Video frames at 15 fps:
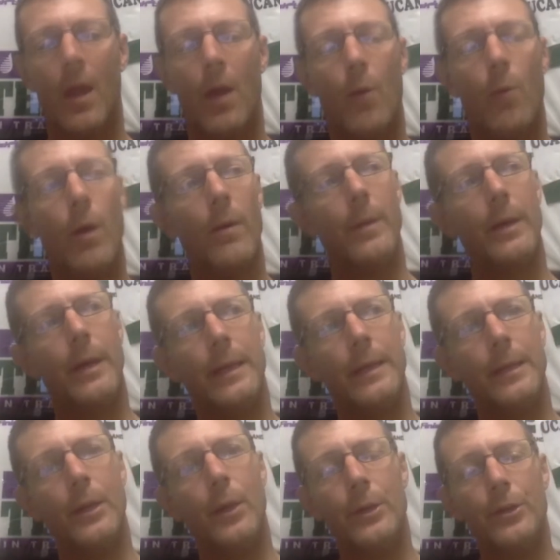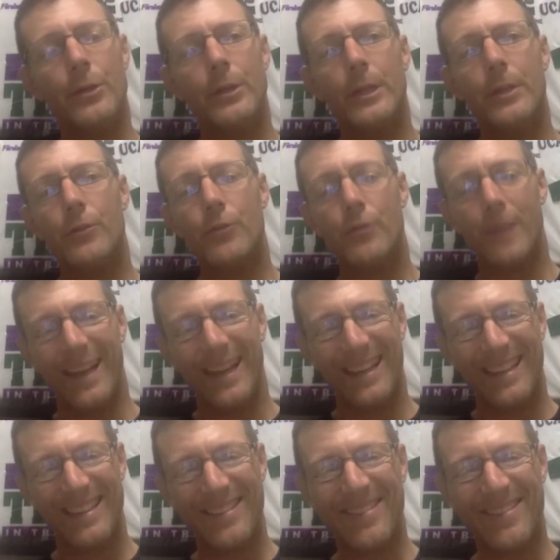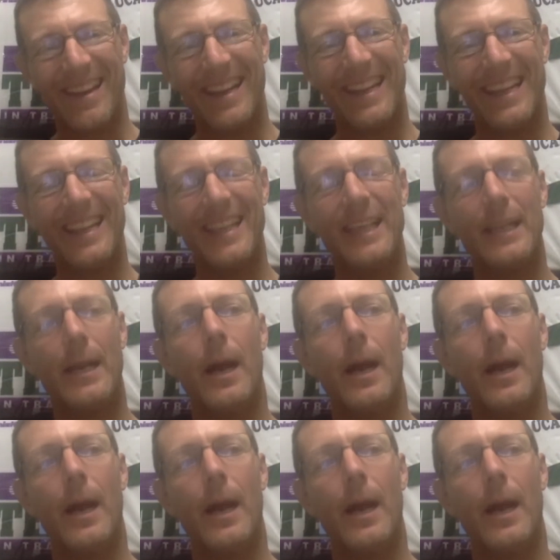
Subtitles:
Well, in training,